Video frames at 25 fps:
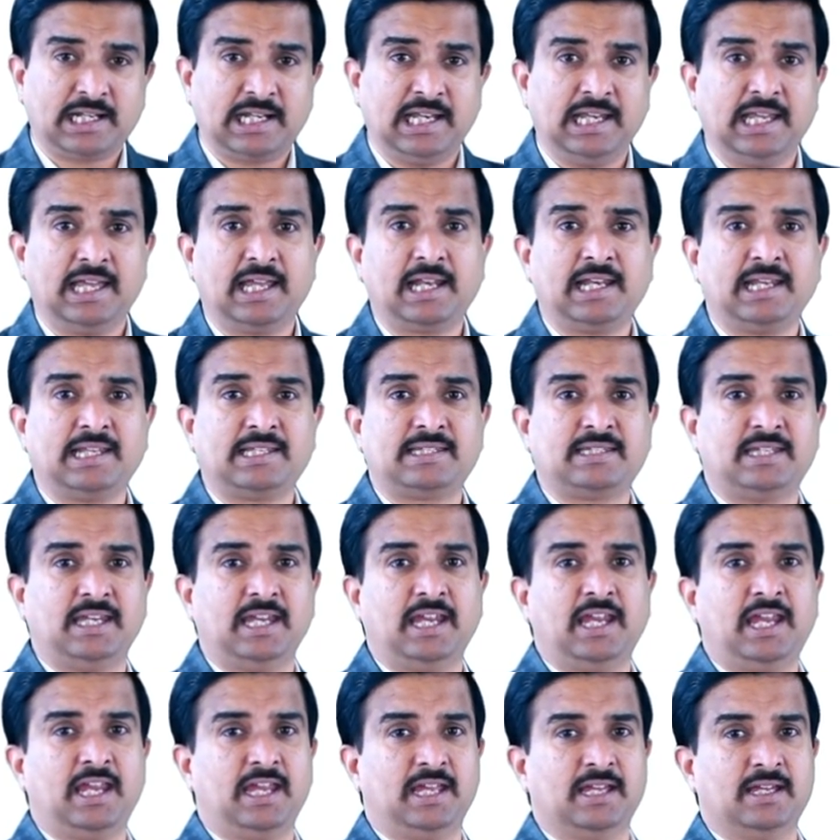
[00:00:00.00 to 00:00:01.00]
clearly
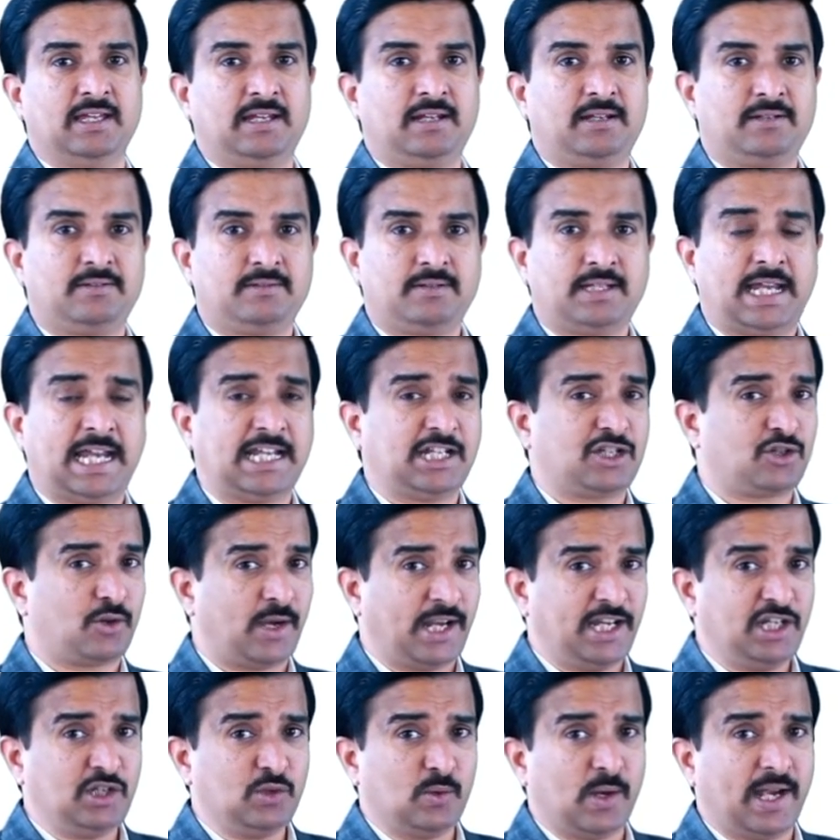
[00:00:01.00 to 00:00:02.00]
see here and
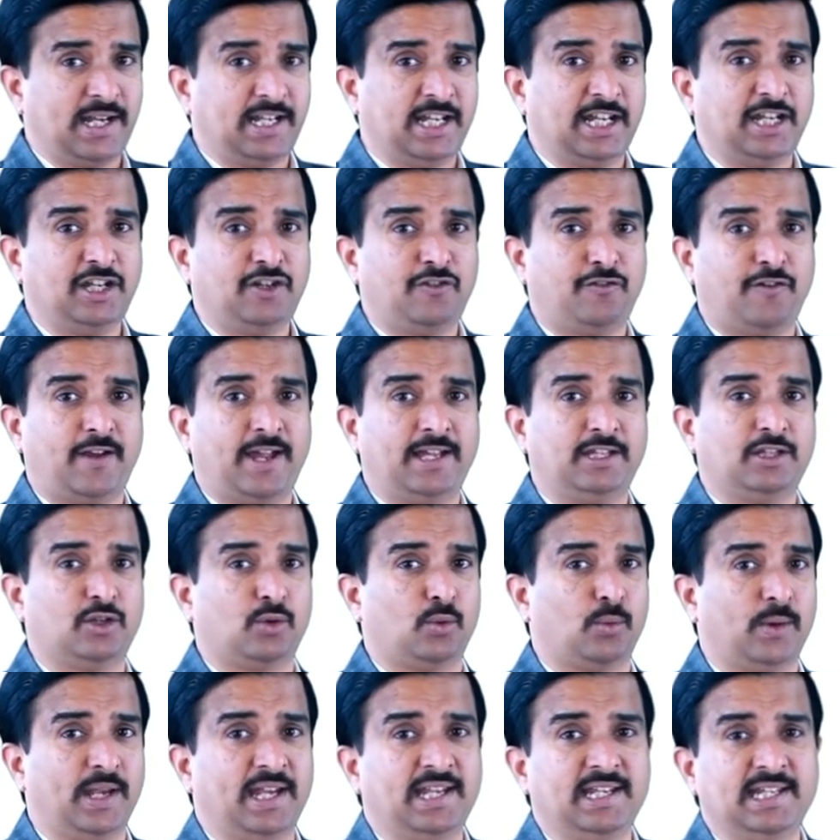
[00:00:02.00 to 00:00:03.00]
try to identify the
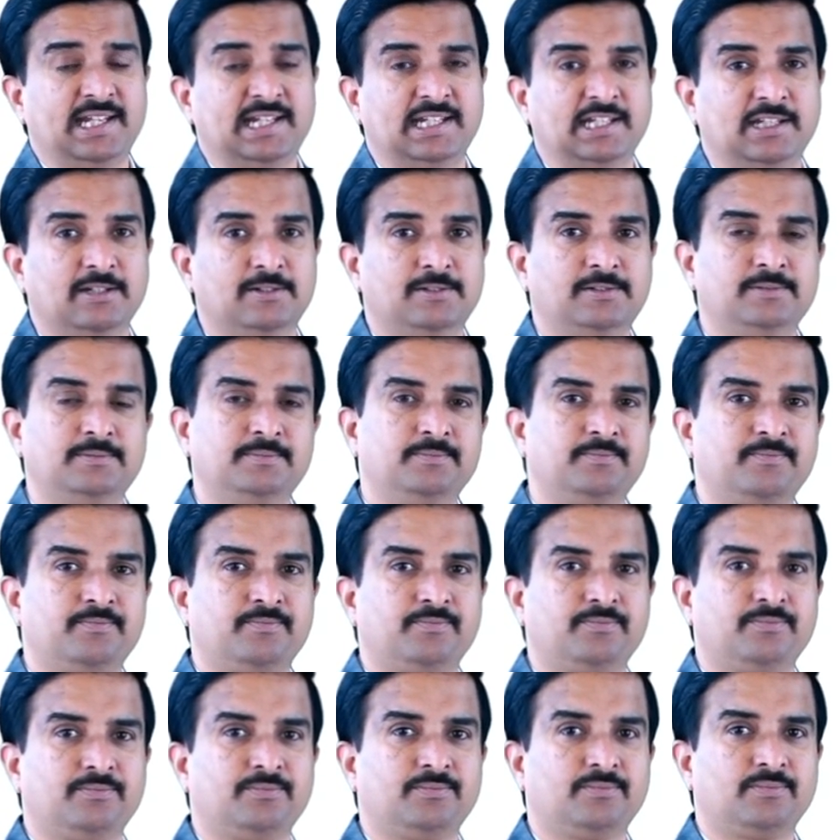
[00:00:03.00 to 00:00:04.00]
radial nerve,
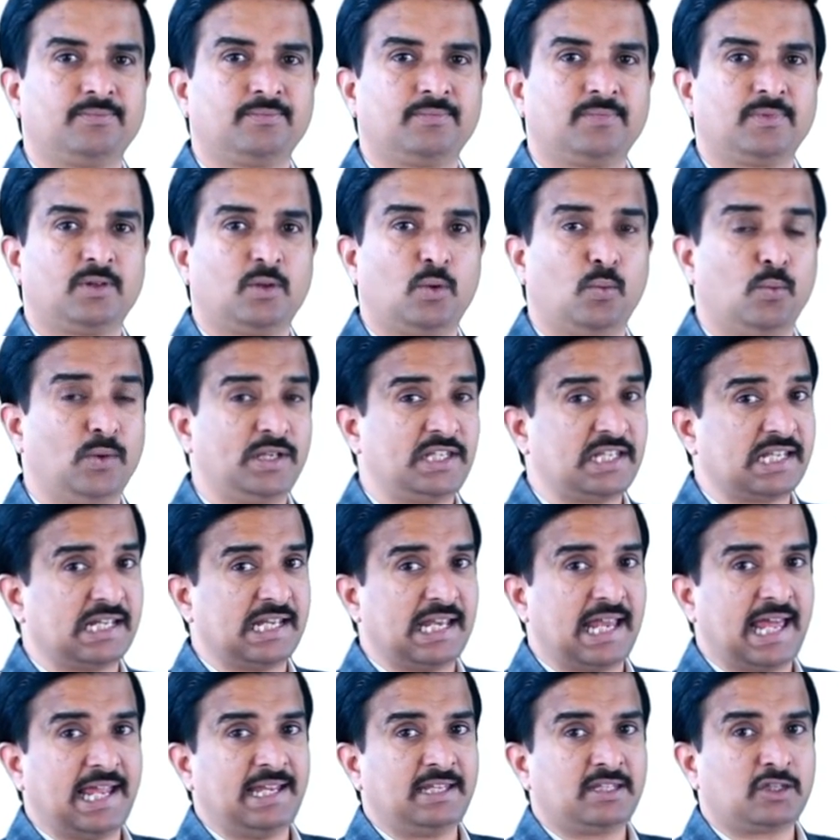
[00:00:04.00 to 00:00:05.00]
which
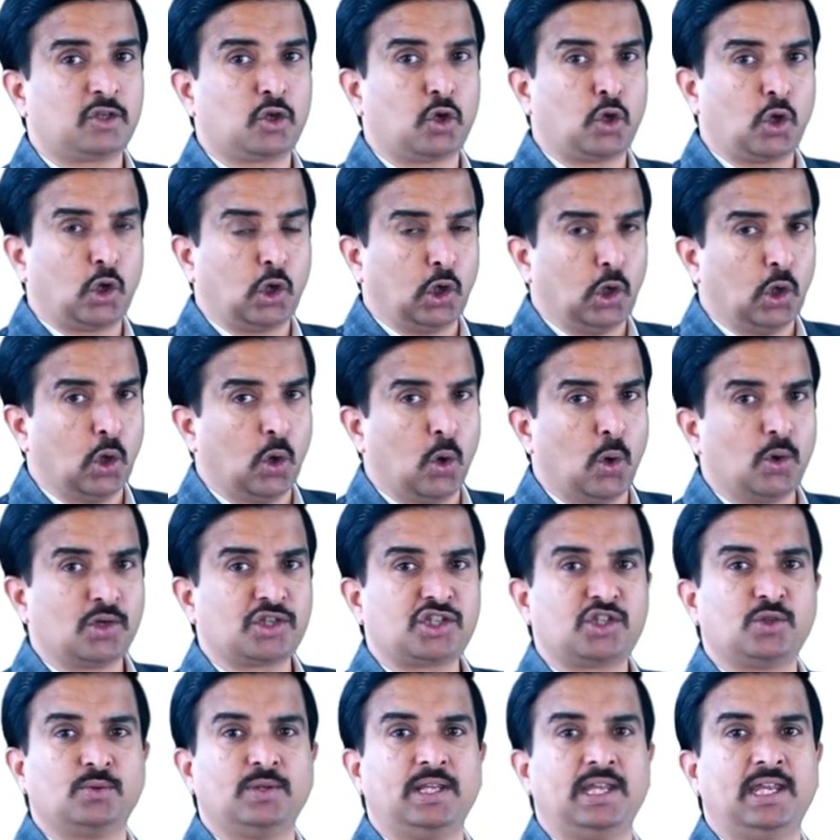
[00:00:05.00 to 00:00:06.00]
lies
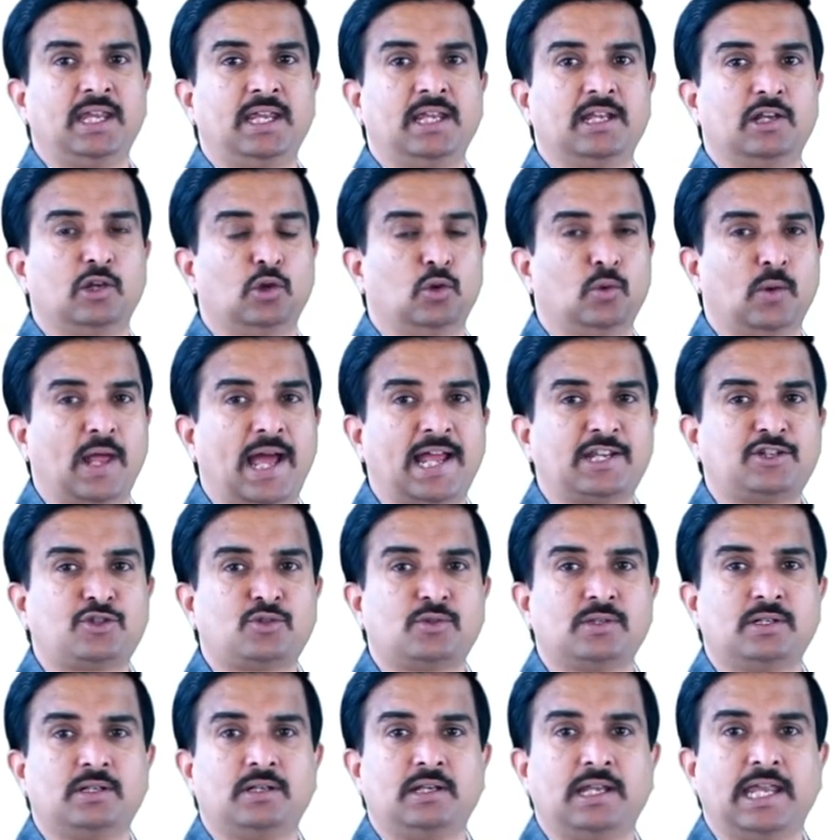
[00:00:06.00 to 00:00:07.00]
close to the
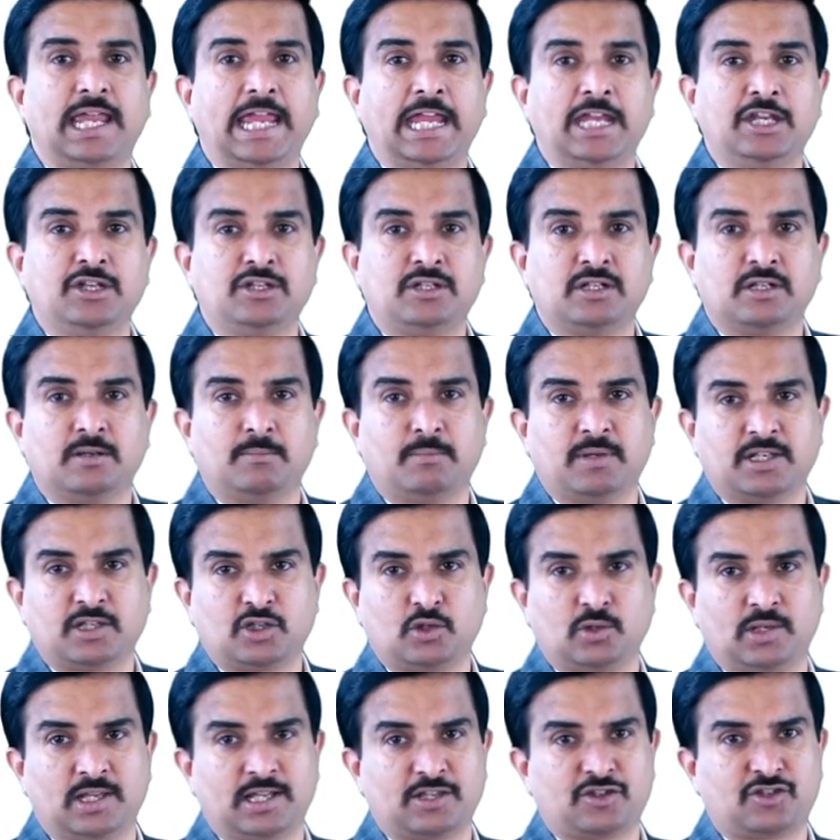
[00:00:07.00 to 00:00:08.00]
lateral
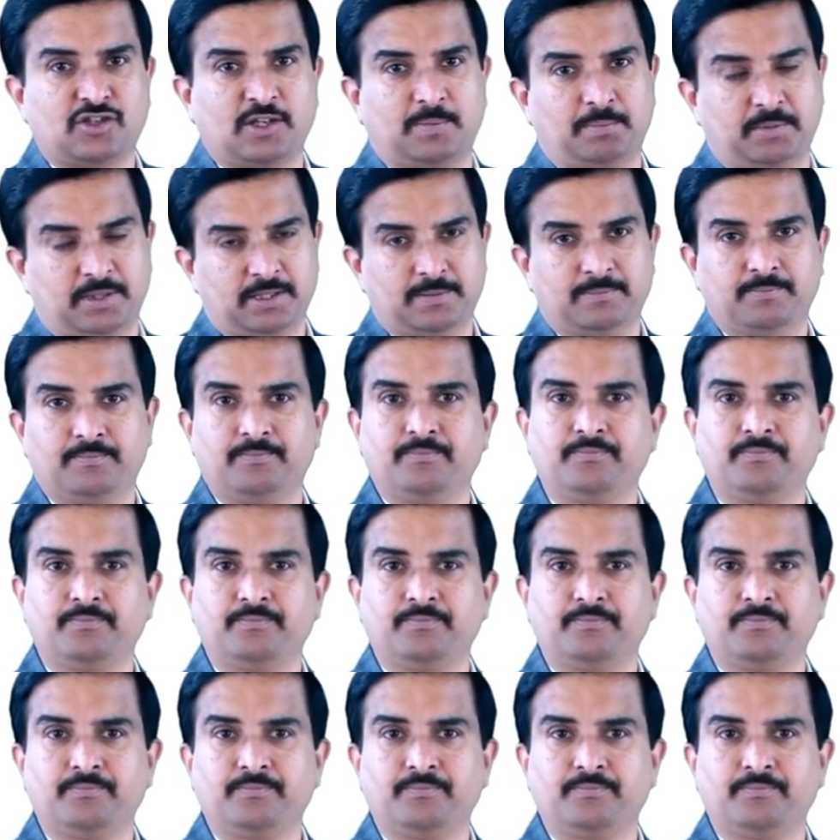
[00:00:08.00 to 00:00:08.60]
intermuscular septum.